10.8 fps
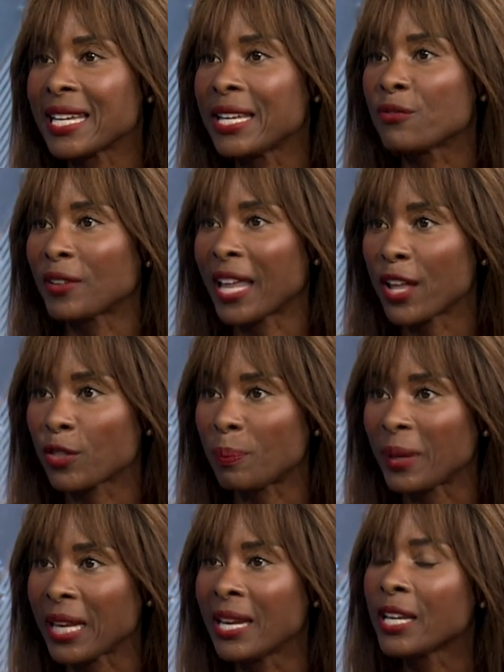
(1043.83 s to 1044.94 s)
in
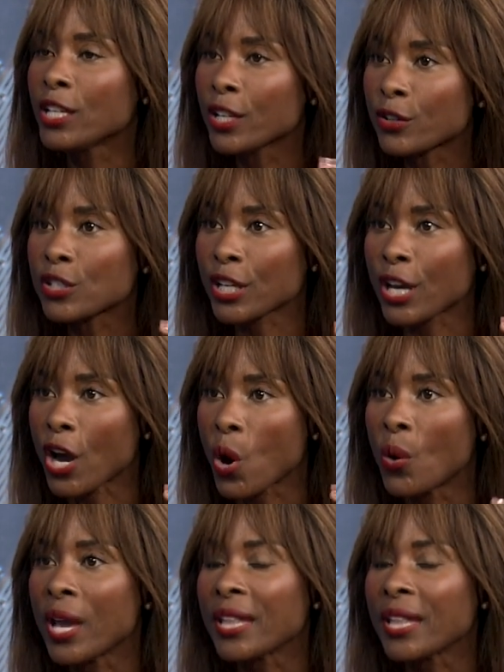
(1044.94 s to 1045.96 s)
philanthropy, years ago,